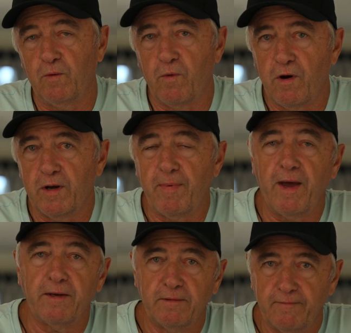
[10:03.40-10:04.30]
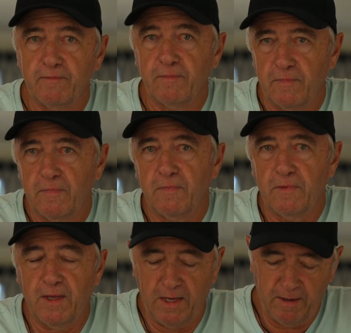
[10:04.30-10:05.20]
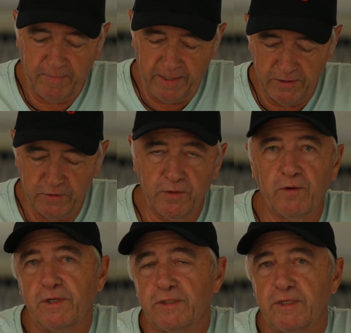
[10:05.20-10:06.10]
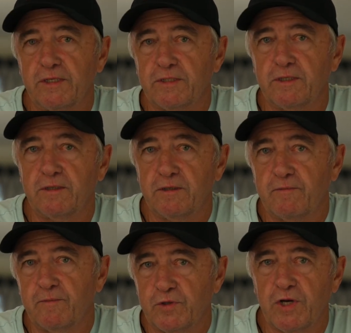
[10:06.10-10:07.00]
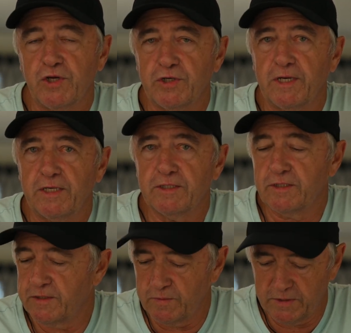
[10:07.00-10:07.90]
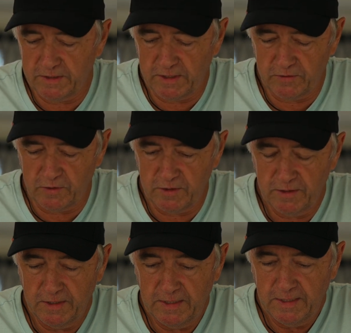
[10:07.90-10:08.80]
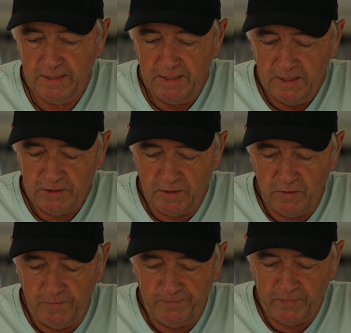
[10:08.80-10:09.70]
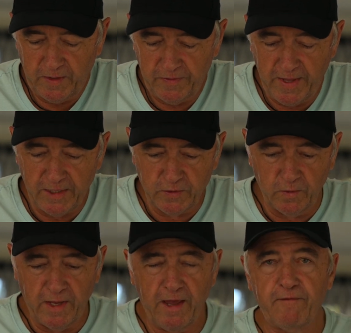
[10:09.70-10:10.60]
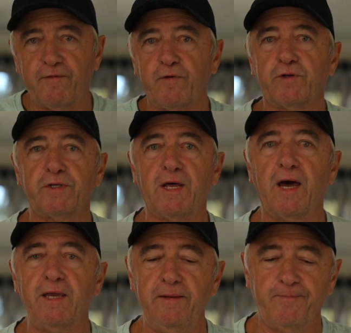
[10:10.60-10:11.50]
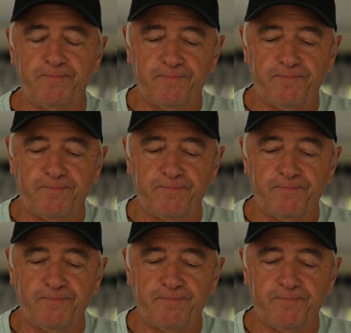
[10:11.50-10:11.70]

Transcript: are worried about getting dirt on your sensor, changing lenses, etc. So that's all I have for today.